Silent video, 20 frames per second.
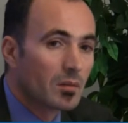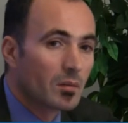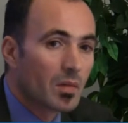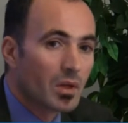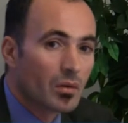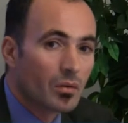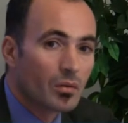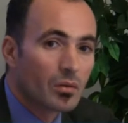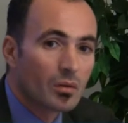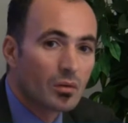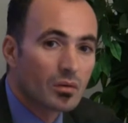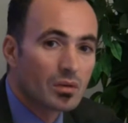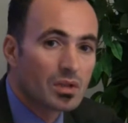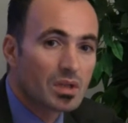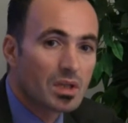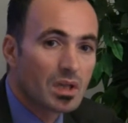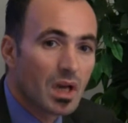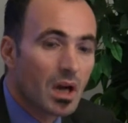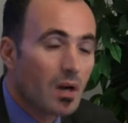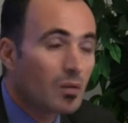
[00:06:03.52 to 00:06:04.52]
the
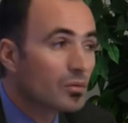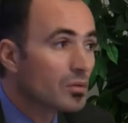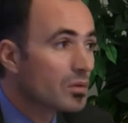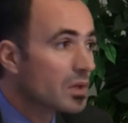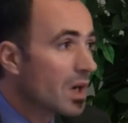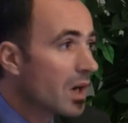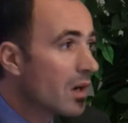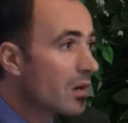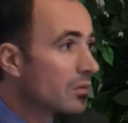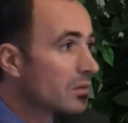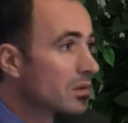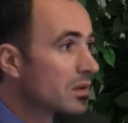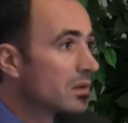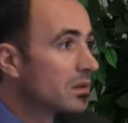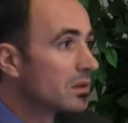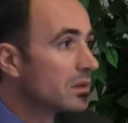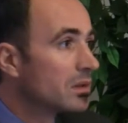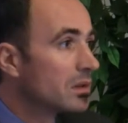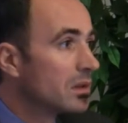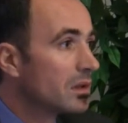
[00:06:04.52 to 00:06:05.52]
methodology, how to
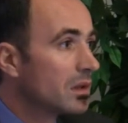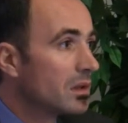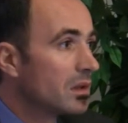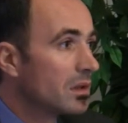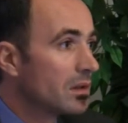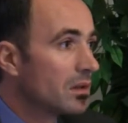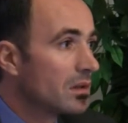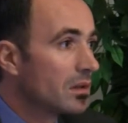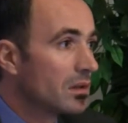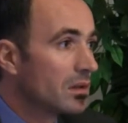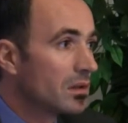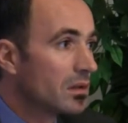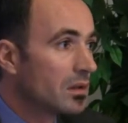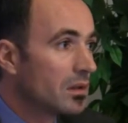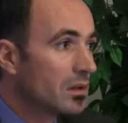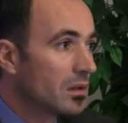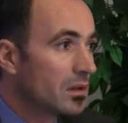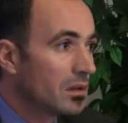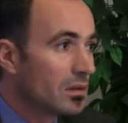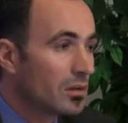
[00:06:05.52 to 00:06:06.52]
count
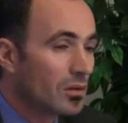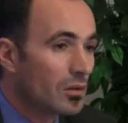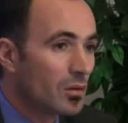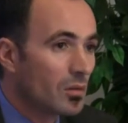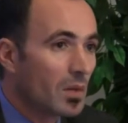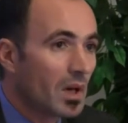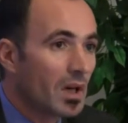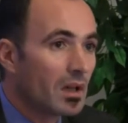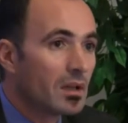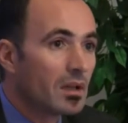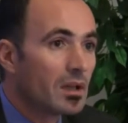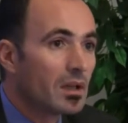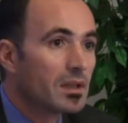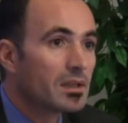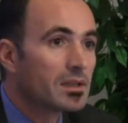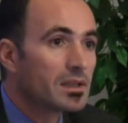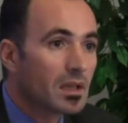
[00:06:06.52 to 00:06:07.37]
the Roma.